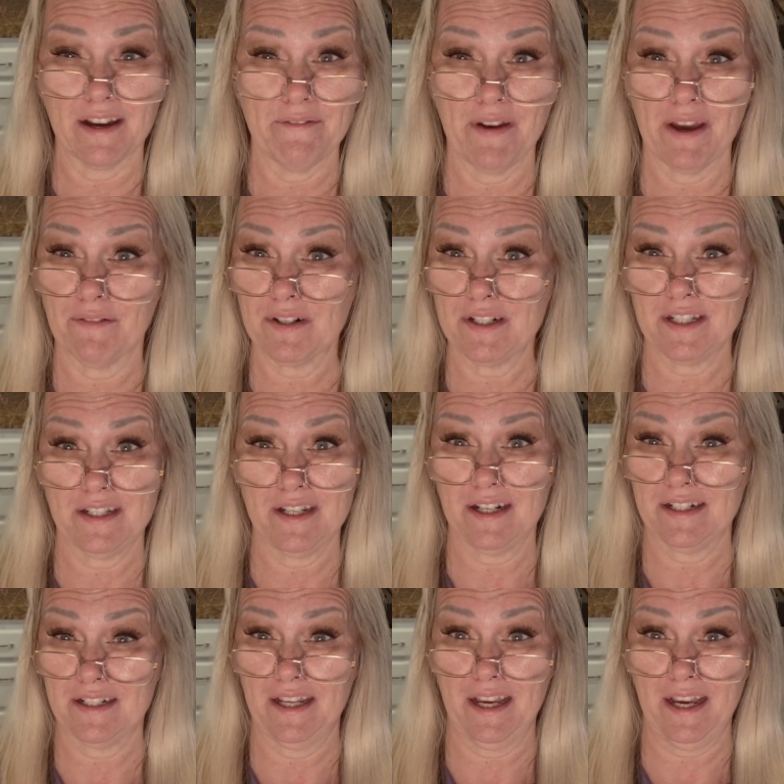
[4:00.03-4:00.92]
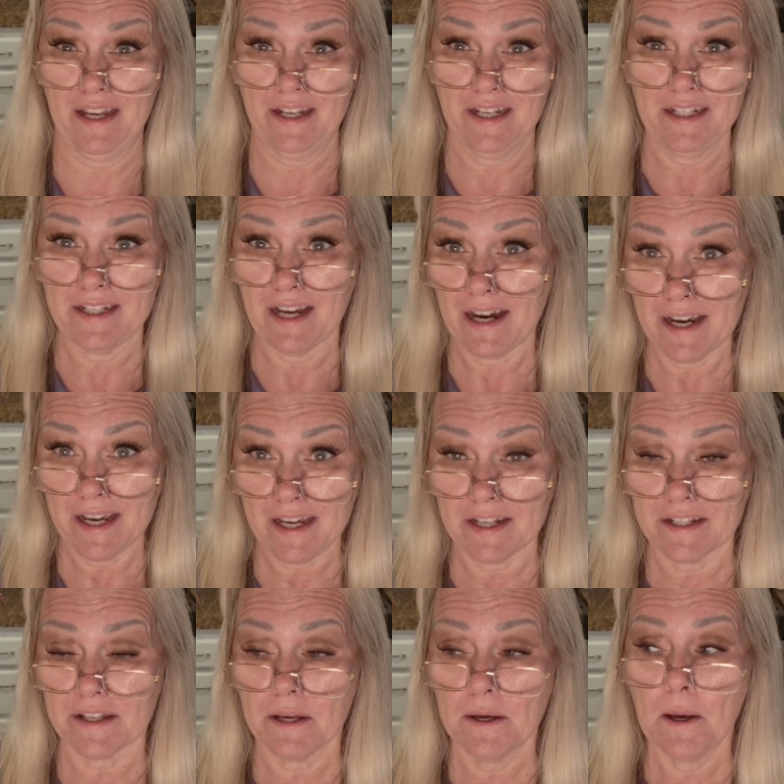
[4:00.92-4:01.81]
I've ever stuck to any
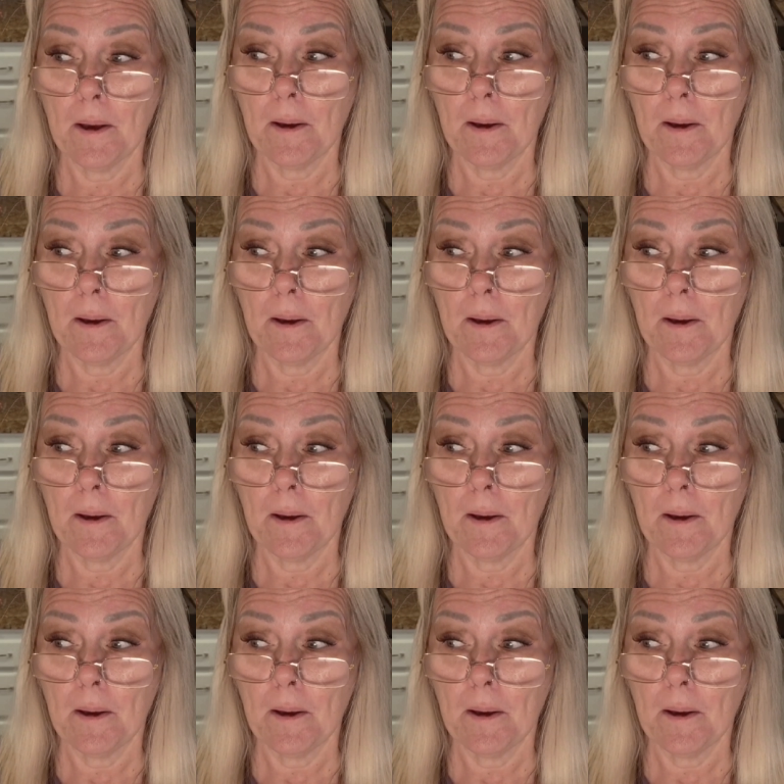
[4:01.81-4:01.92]
diet,